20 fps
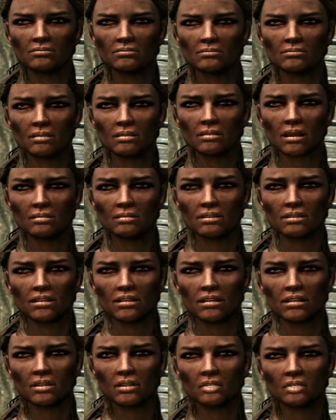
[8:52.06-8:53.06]
Maybe
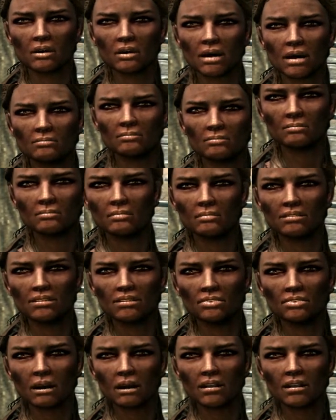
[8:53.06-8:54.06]
you will remember me
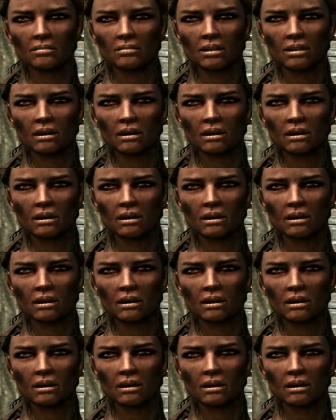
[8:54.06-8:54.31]
when you're making